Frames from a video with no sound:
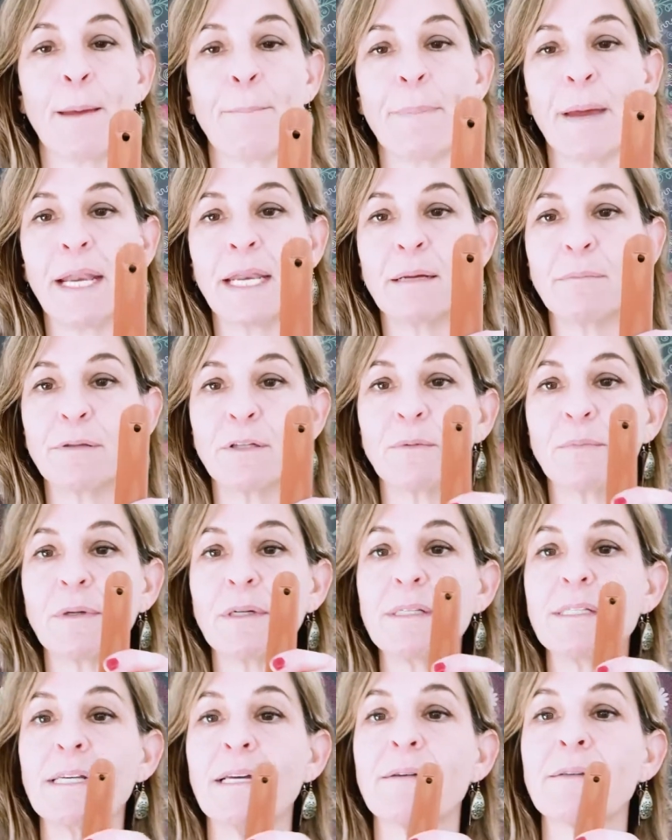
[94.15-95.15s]
Benny
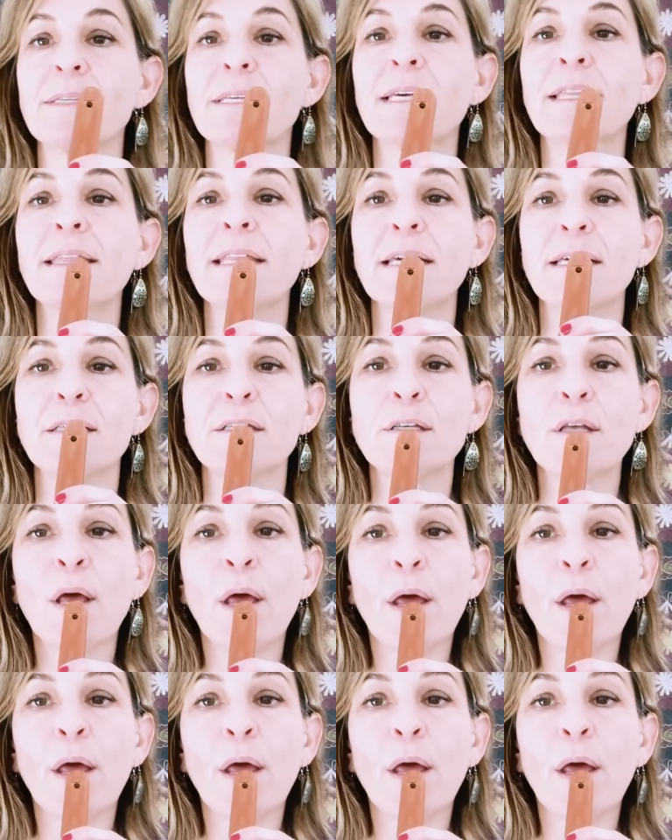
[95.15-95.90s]
Bluebird sounds like this.